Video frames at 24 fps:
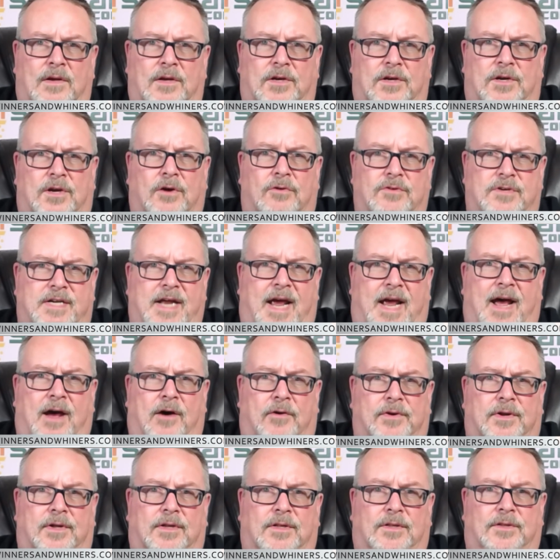go
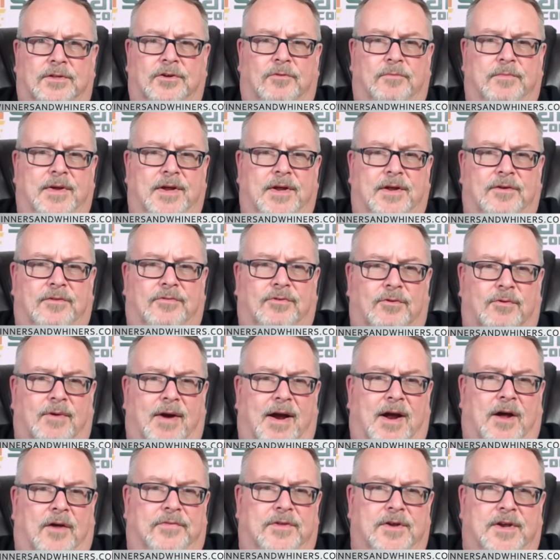down a little bit
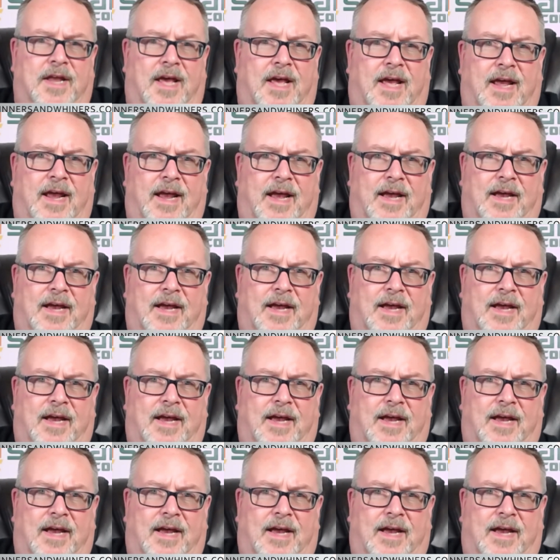throughout the day